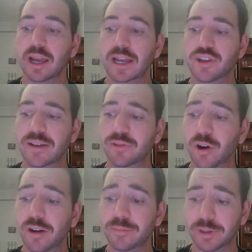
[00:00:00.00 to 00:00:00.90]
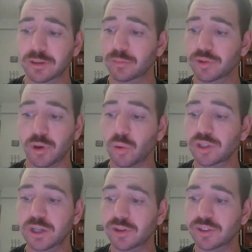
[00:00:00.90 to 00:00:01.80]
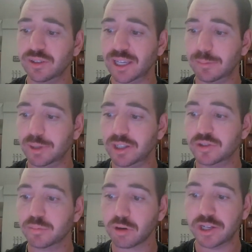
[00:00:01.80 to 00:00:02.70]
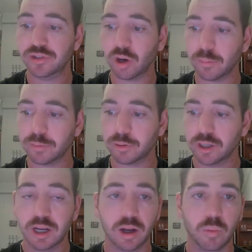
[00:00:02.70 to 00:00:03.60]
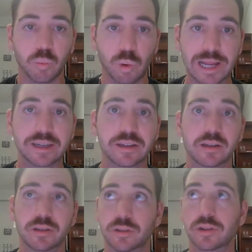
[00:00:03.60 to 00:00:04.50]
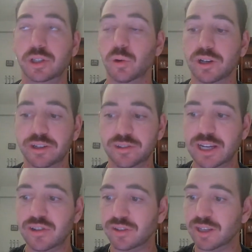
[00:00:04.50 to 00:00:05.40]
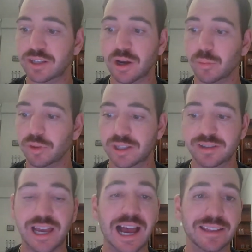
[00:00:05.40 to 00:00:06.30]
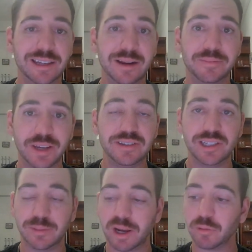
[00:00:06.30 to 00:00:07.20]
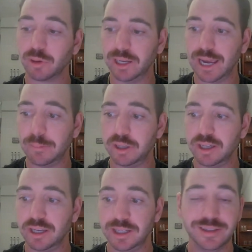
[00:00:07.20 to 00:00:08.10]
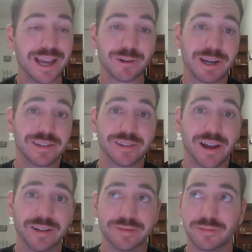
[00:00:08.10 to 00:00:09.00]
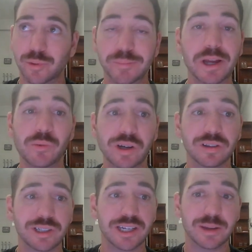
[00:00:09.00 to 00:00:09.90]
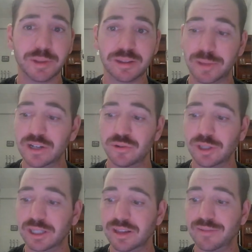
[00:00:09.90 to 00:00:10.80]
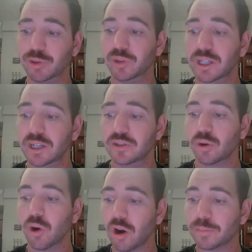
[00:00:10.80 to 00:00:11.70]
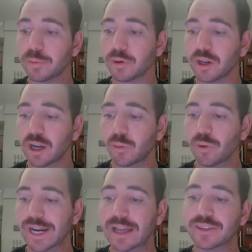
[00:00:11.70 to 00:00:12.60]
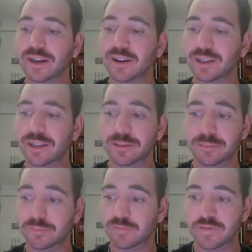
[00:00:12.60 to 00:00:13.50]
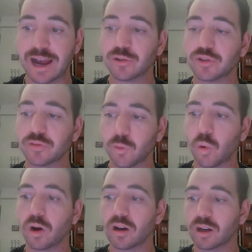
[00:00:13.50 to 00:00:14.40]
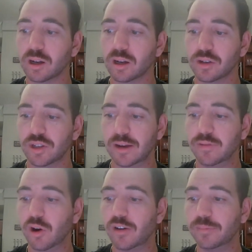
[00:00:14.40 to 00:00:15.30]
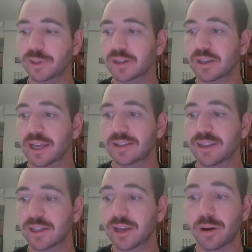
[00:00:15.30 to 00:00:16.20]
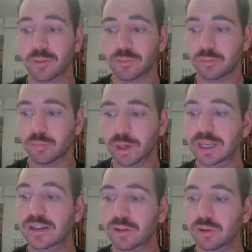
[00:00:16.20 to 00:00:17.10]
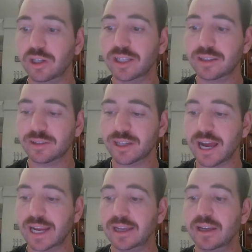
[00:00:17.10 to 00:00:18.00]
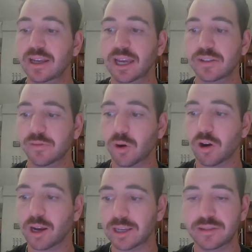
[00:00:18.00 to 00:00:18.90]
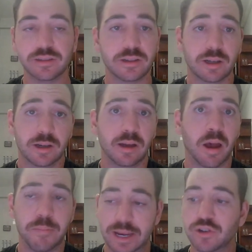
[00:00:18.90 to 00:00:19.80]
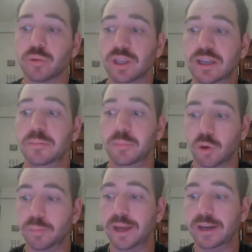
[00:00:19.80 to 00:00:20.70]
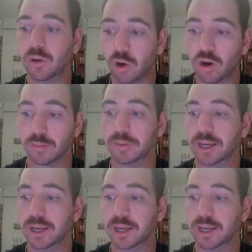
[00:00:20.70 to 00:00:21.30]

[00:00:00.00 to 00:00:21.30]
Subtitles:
And Jeff Hoffman was only on this team because Bryce Harper went to the organization and said, yo, this guy that I'm facing in my rehab, he's got great stuff. We might want to look at him at the major league level. So Harper went out there and he vouched for Jeff Hoffman and said, yo, we need to look at this guy as far as a major league bullpen arm.